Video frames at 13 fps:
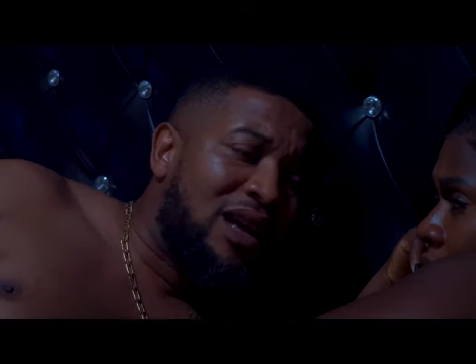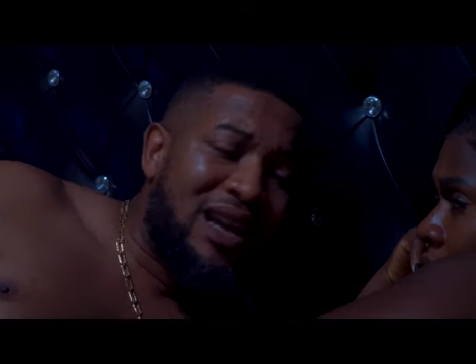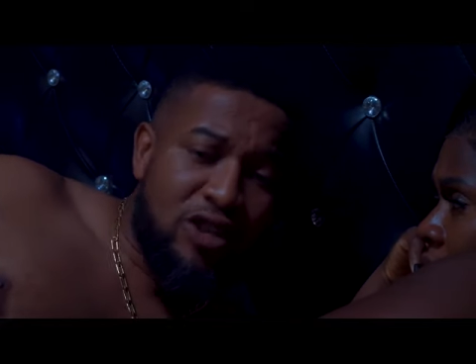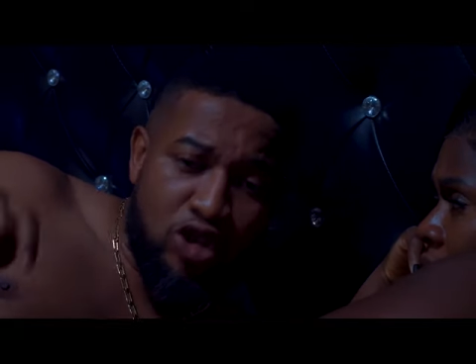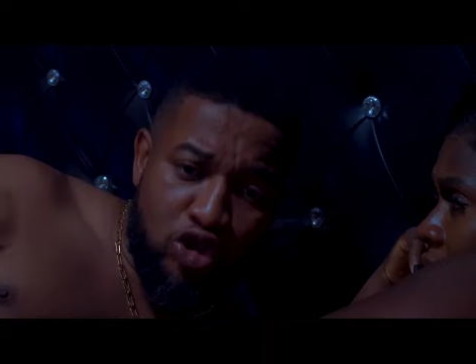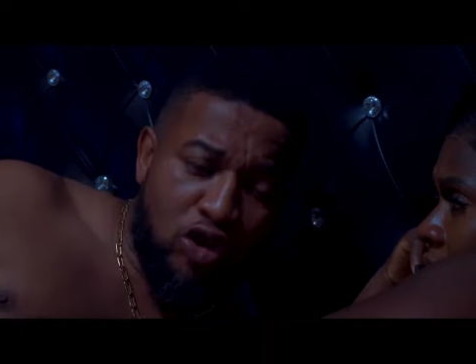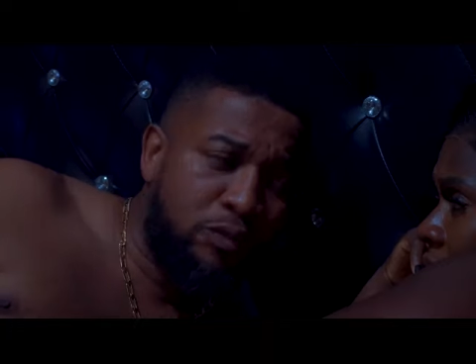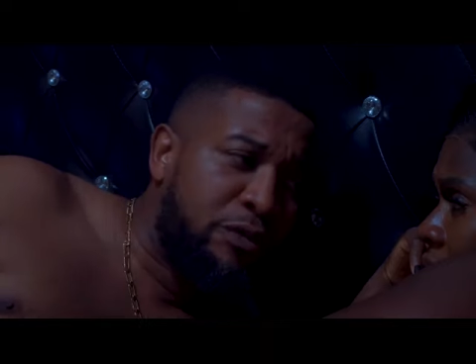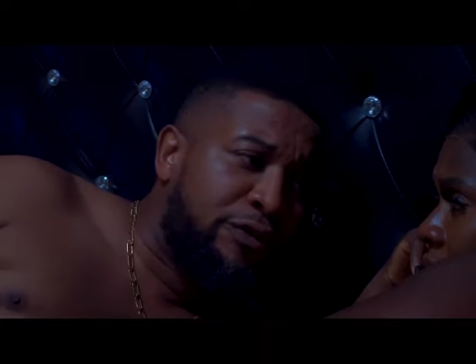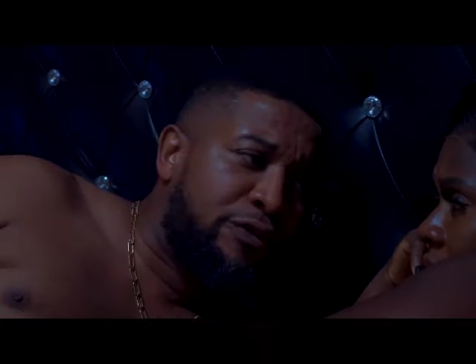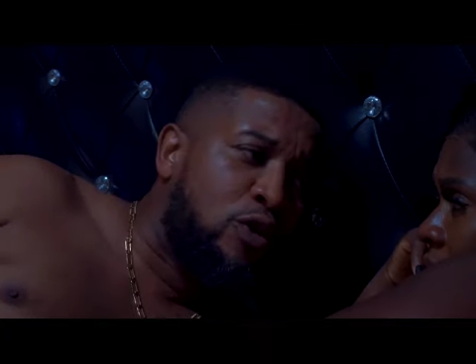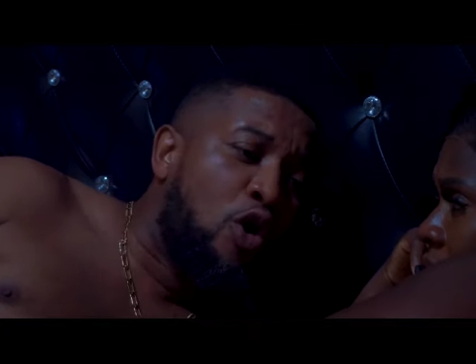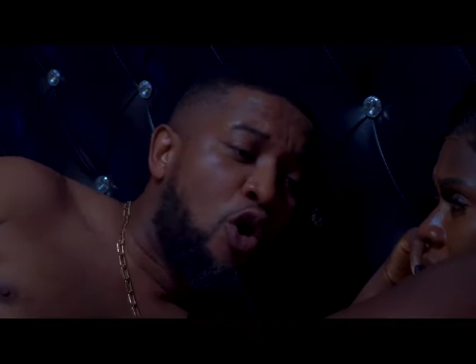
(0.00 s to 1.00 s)
has done
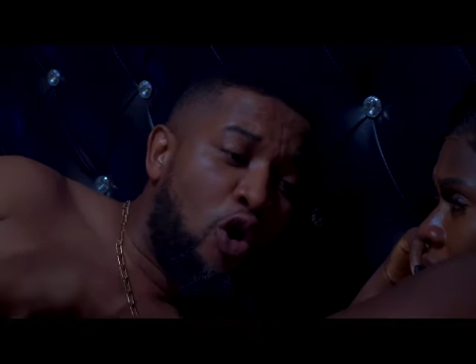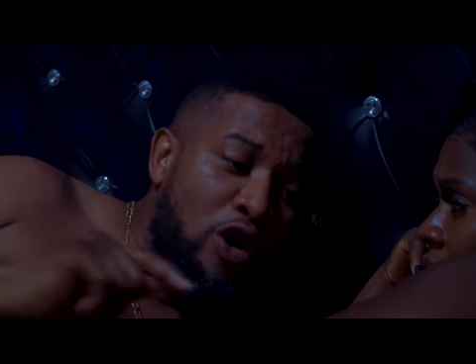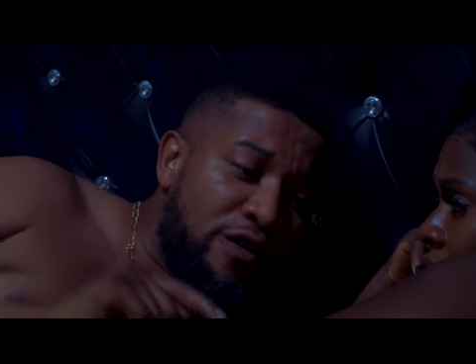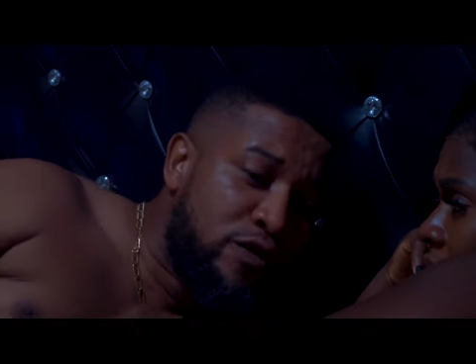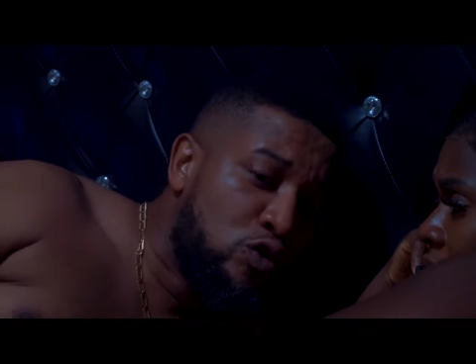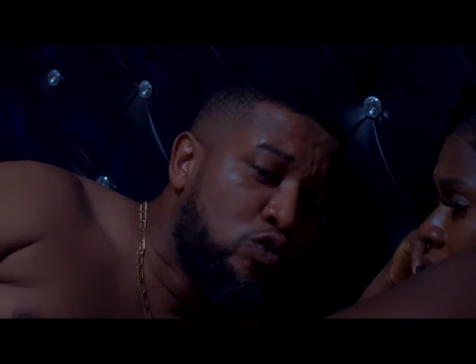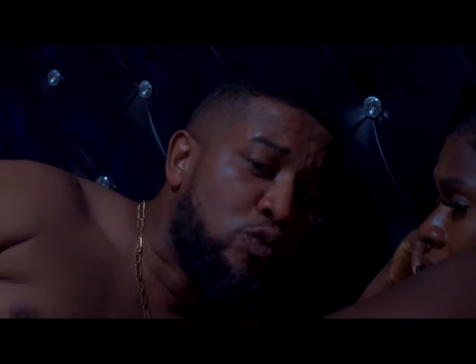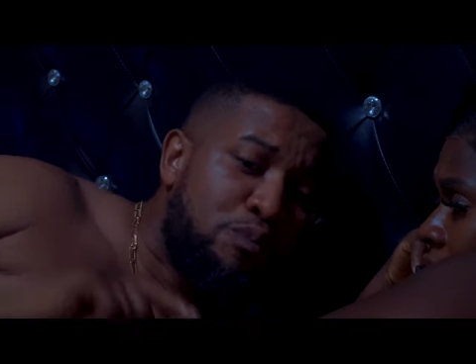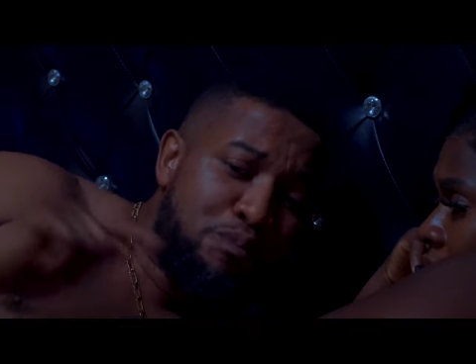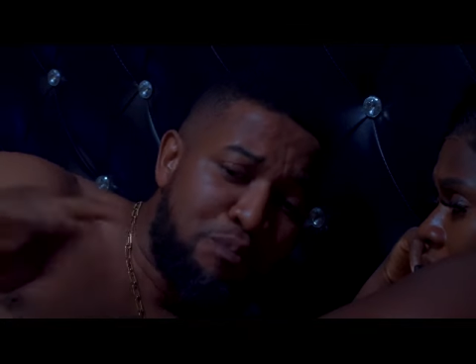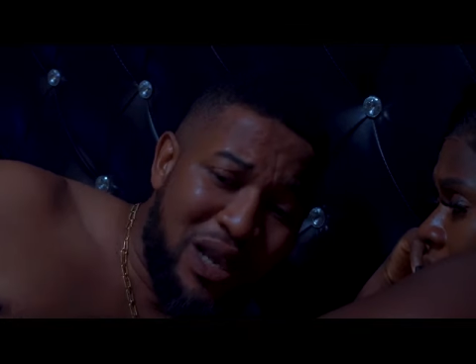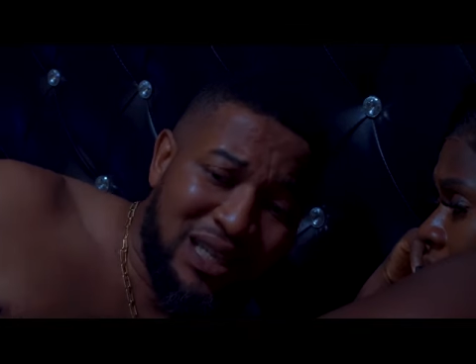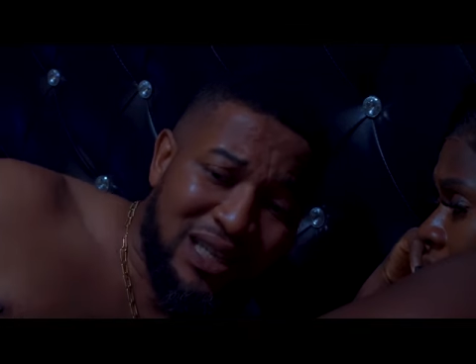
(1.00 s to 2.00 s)
before, or even do
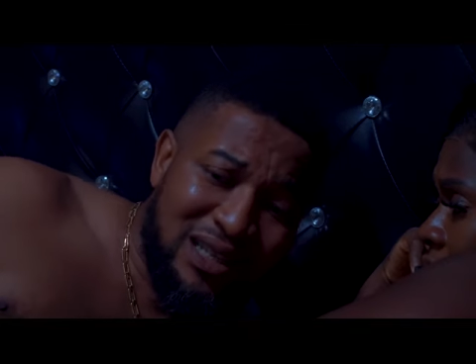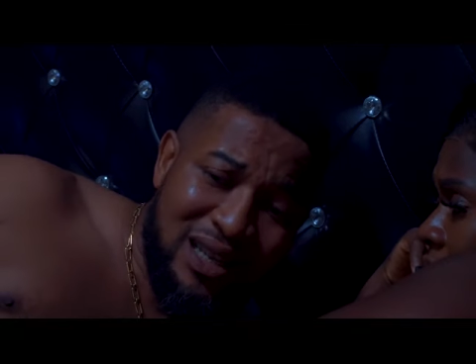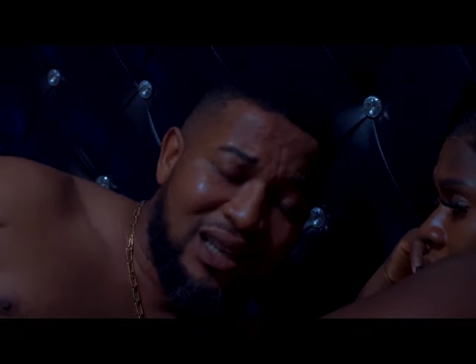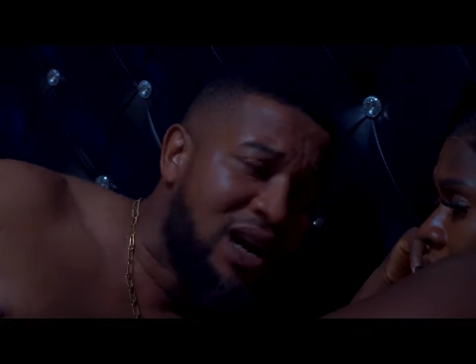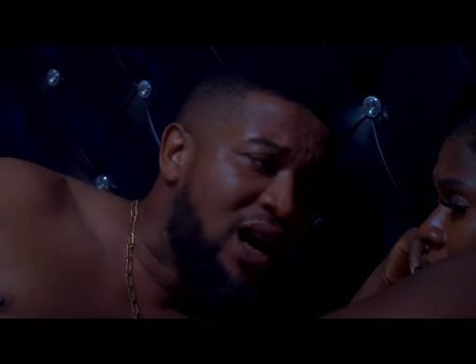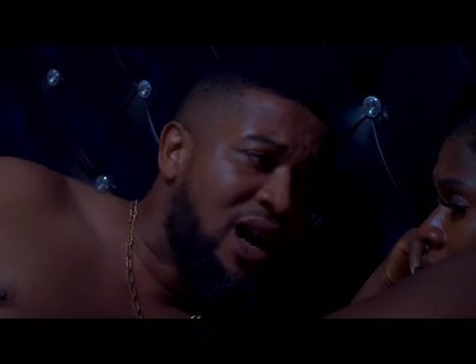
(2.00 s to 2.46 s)
better than